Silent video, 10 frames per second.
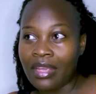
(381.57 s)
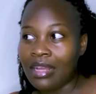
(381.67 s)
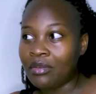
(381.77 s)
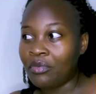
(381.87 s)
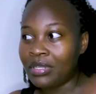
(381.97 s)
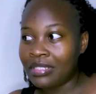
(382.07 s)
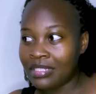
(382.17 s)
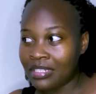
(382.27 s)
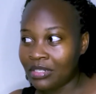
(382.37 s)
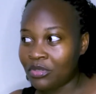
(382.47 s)
And
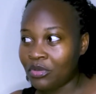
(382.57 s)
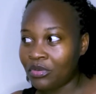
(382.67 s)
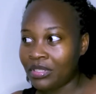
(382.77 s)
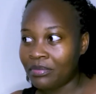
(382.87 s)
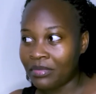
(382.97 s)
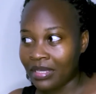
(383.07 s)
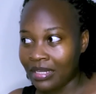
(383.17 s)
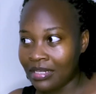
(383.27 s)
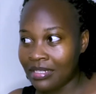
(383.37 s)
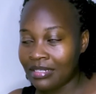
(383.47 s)
once she told him
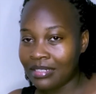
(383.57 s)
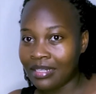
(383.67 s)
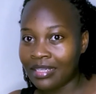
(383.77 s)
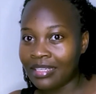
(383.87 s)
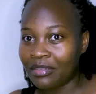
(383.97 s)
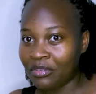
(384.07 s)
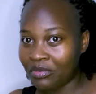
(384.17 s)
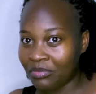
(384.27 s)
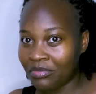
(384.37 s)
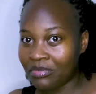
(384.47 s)
that, like,
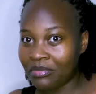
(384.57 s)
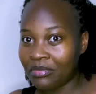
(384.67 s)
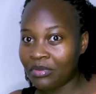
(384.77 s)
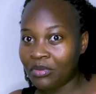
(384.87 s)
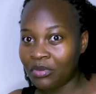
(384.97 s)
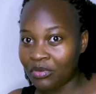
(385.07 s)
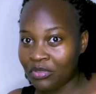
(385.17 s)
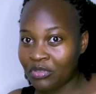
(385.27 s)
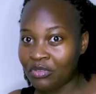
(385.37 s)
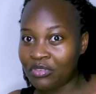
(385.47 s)
you
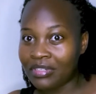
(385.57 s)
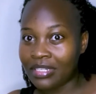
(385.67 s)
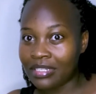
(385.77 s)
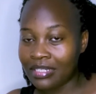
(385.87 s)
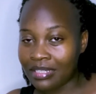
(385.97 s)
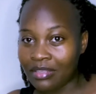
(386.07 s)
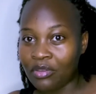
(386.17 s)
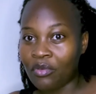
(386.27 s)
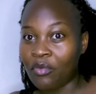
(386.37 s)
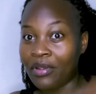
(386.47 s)
should treat
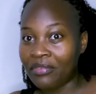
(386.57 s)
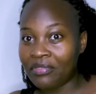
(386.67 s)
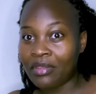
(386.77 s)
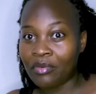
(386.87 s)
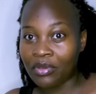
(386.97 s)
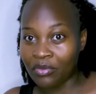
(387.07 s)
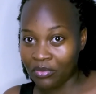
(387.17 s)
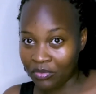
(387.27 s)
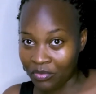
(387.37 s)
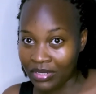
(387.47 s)
your wife the way you
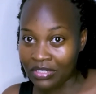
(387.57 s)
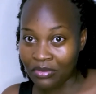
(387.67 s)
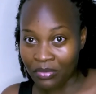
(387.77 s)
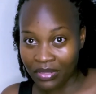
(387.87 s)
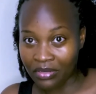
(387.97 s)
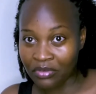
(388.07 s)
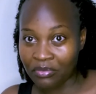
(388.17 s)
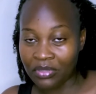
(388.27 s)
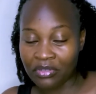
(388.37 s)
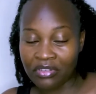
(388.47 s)
would want your mother to
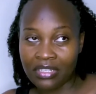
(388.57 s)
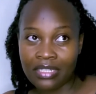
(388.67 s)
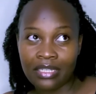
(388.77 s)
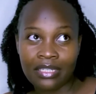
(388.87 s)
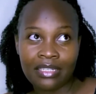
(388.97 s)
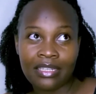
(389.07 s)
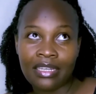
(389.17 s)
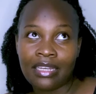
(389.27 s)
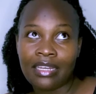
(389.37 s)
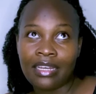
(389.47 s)
be treated,
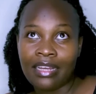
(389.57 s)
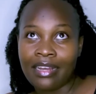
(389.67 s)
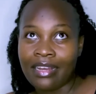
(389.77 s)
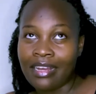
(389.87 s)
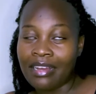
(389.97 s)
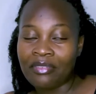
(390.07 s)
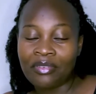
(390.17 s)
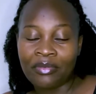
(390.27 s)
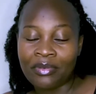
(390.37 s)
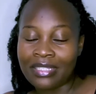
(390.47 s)

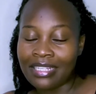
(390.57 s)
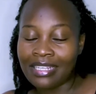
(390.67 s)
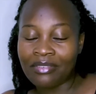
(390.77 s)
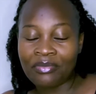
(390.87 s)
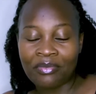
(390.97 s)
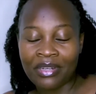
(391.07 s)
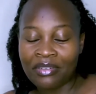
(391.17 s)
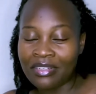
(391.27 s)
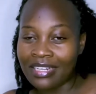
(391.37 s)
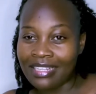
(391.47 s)
after I was like, if
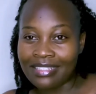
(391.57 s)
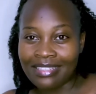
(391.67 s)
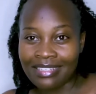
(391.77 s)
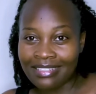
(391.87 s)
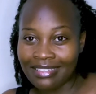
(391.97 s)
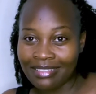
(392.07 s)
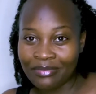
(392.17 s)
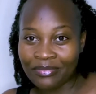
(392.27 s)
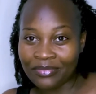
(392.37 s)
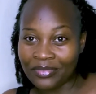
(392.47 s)
Brandon does this,
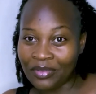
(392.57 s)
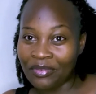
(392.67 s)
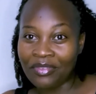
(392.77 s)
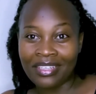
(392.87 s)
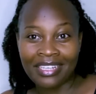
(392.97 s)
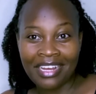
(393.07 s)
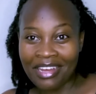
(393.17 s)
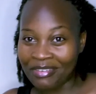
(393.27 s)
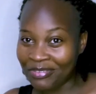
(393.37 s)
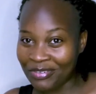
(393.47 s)
or even
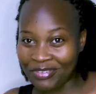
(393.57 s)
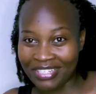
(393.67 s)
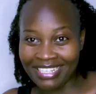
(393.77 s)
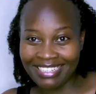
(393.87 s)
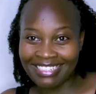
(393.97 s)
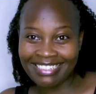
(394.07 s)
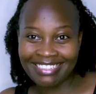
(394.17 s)
half of it,